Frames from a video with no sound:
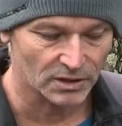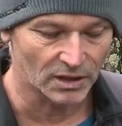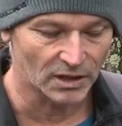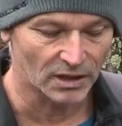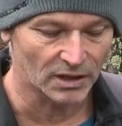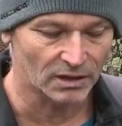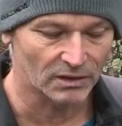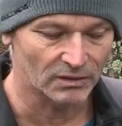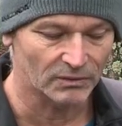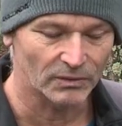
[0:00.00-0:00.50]

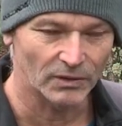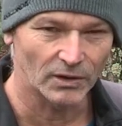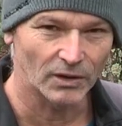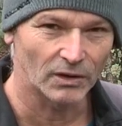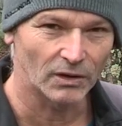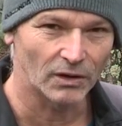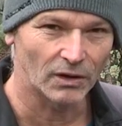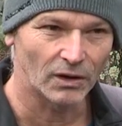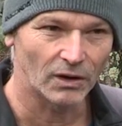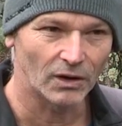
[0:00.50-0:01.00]

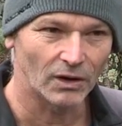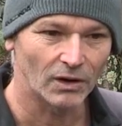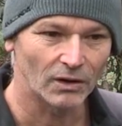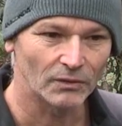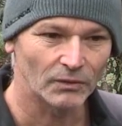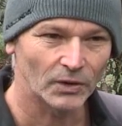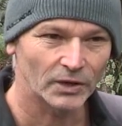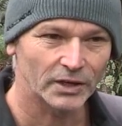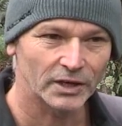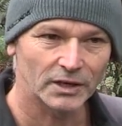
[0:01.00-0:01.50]

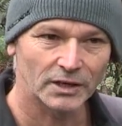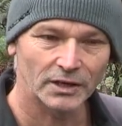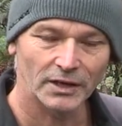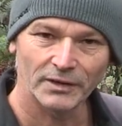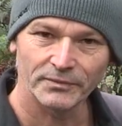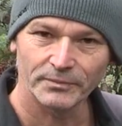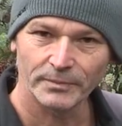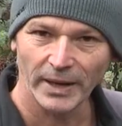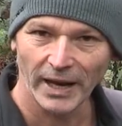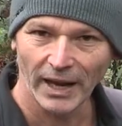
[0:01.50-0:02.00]
I'm not getting
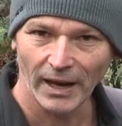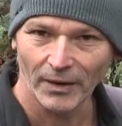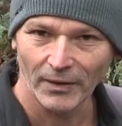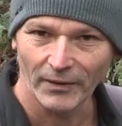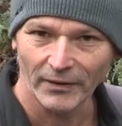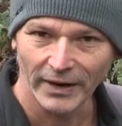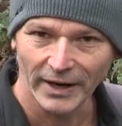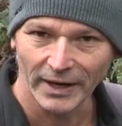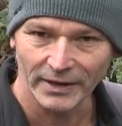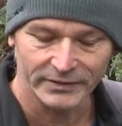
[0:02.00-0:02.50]
enough
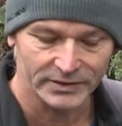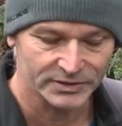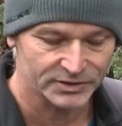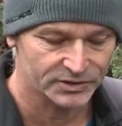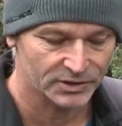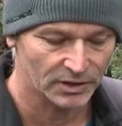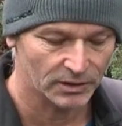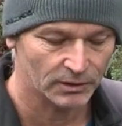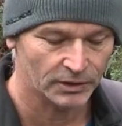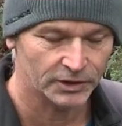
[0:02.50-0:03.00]
power out of it,
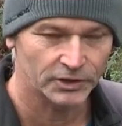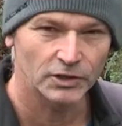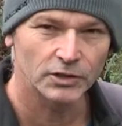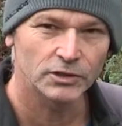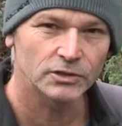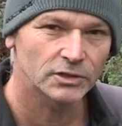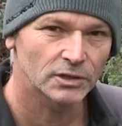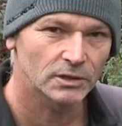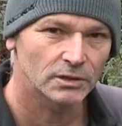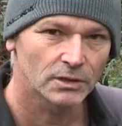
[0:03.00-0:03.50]
so I
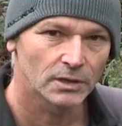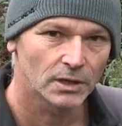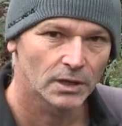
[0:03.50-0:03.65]
need to